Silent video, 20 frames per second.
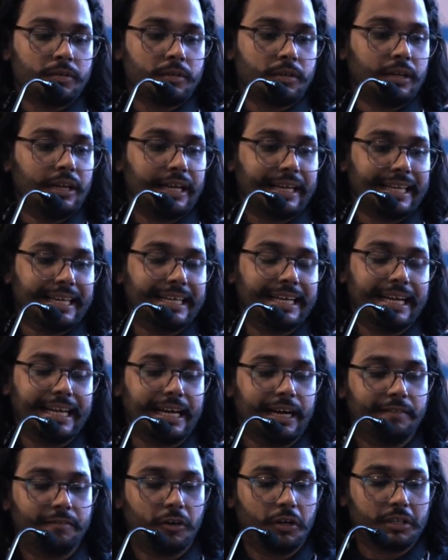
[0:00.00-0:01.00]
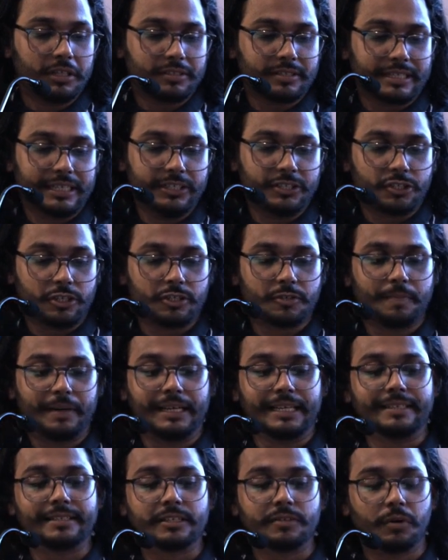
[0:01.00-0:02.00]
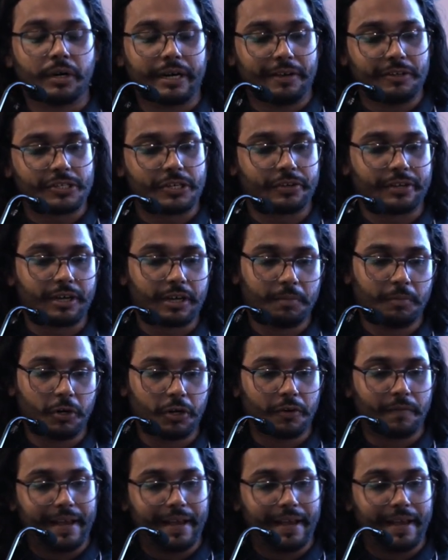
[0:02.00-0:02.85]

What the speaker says: luckily, I have all the screenshots, but this is what I was talking about.